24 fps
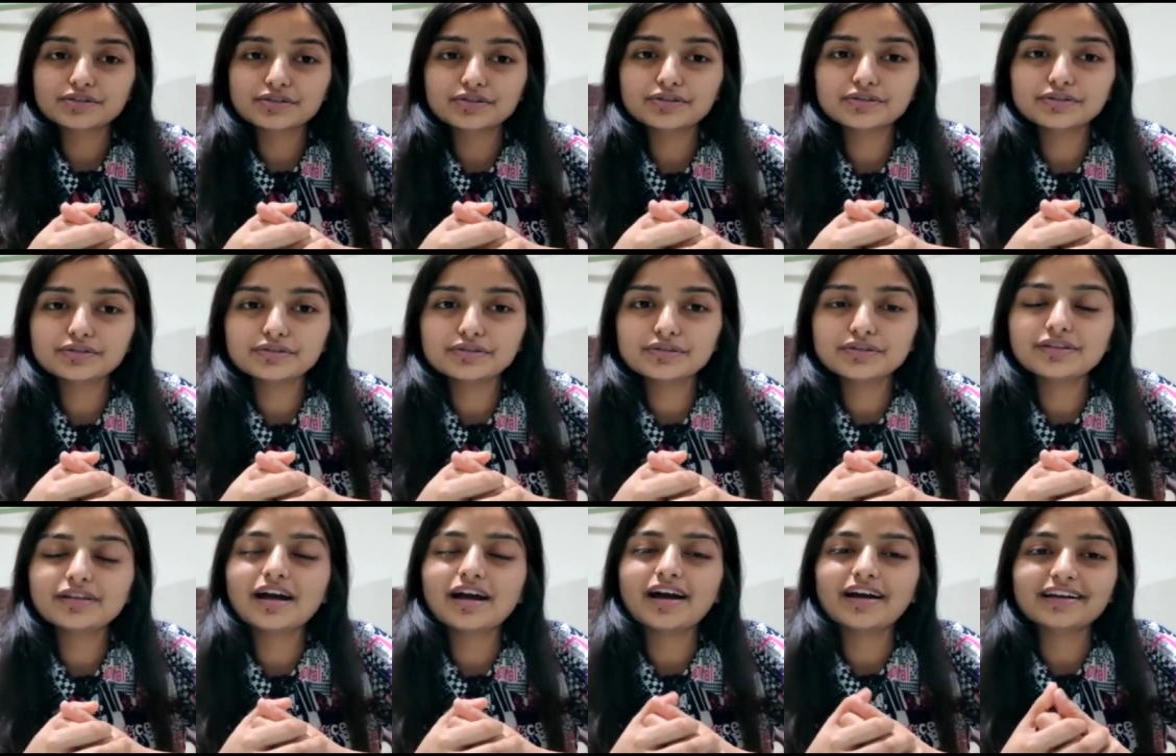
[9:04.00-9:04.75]
is
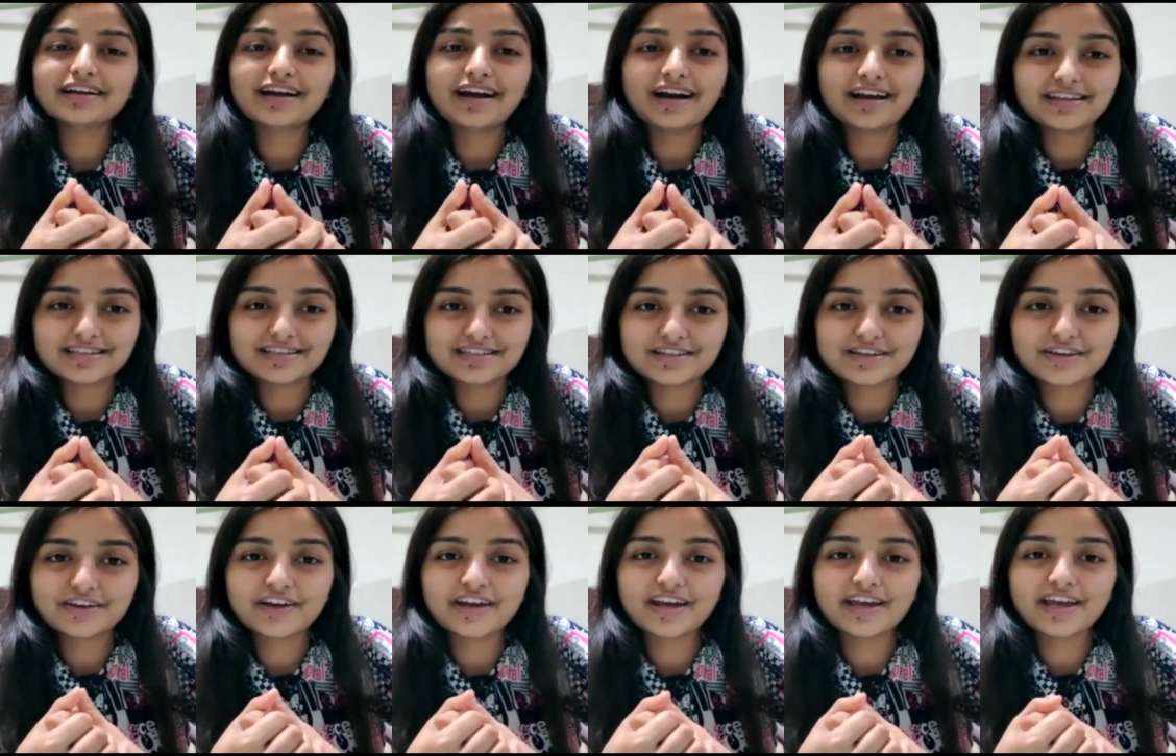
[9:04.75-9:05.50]
good, our God
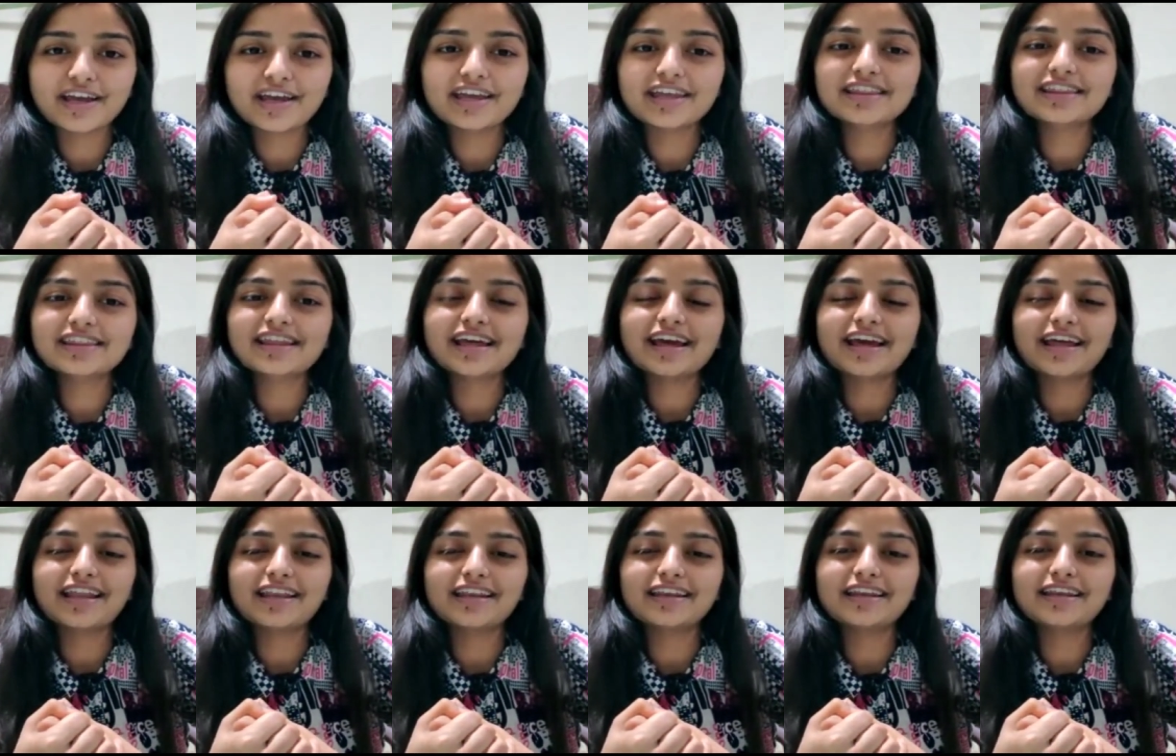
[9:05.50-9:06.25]
is great,
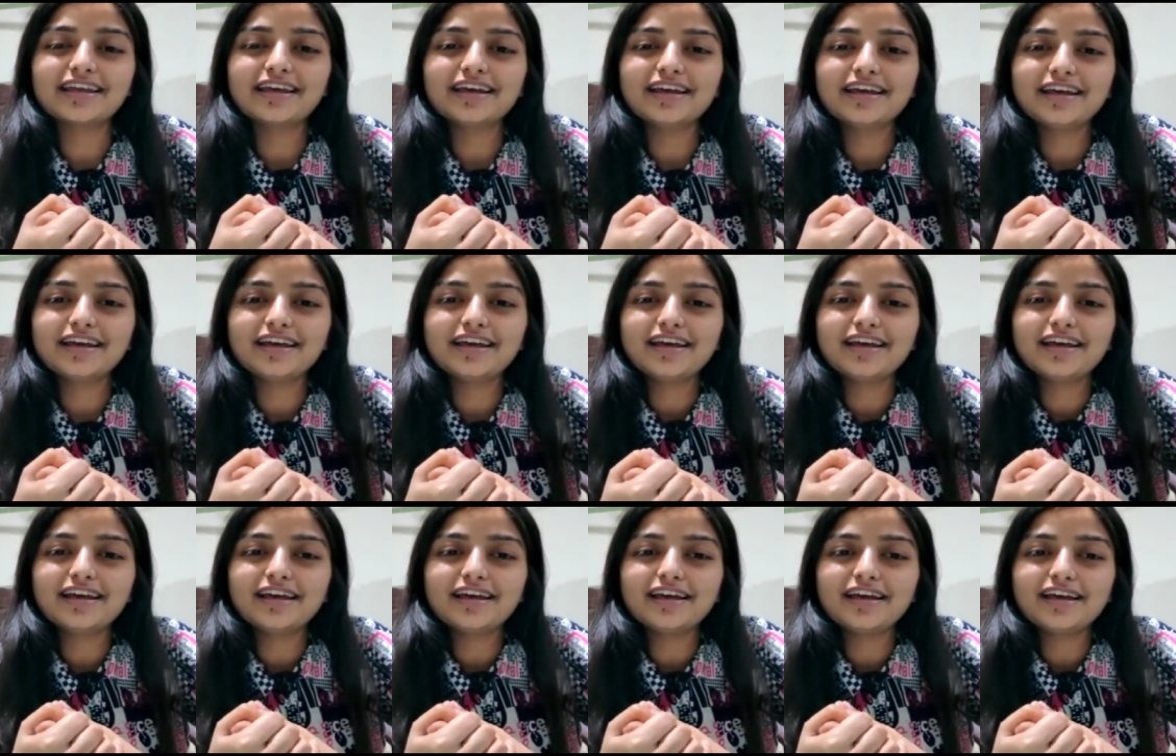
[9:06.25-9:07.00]
and
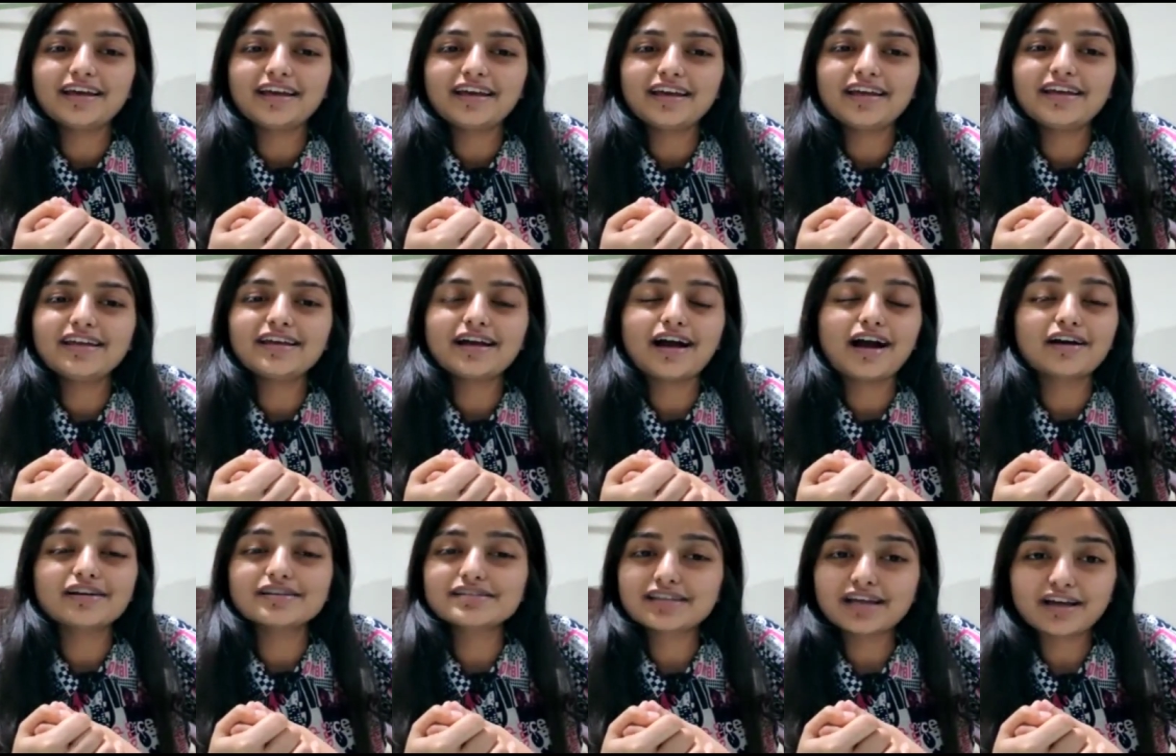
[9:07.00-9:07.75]
he,
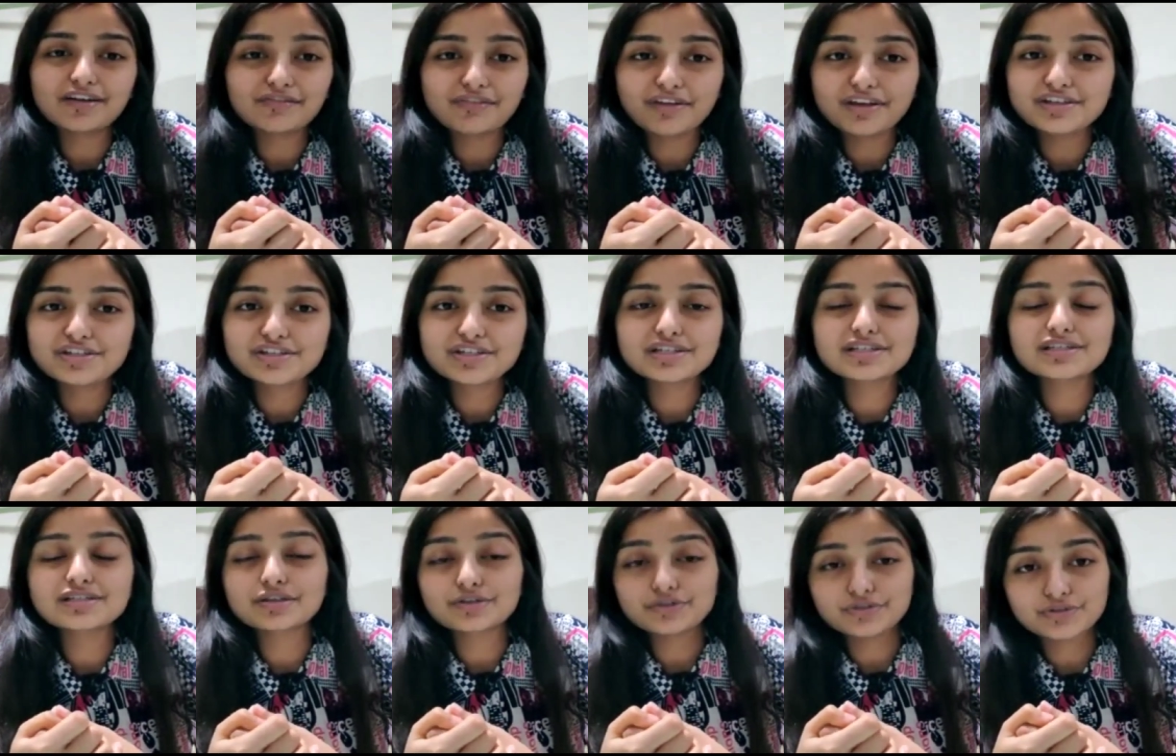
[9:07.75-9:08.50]
our
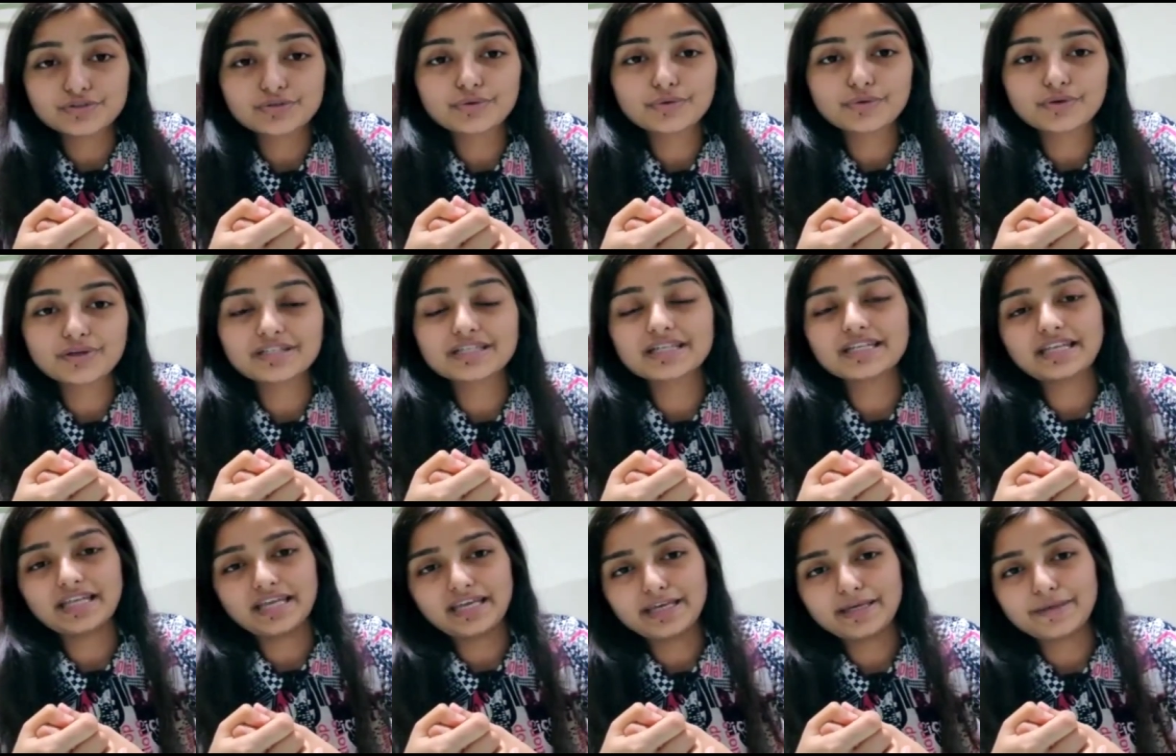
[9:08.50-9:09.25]
salvation is assured
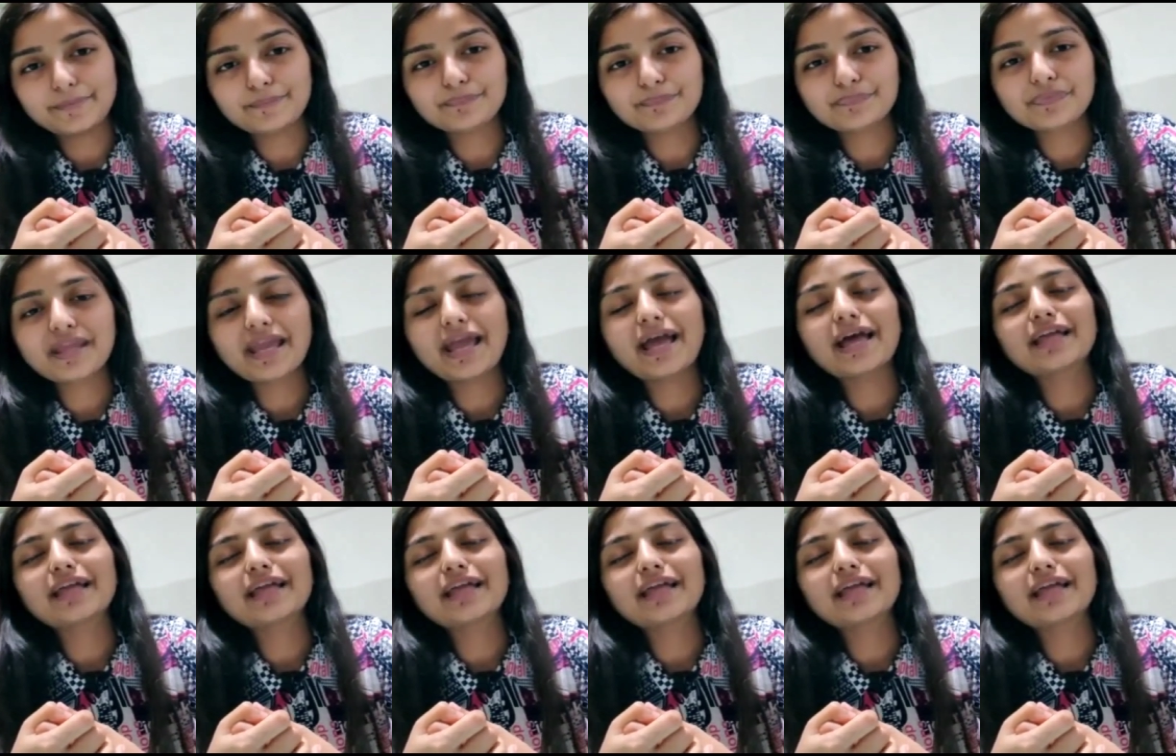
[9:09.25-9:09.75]
in Him.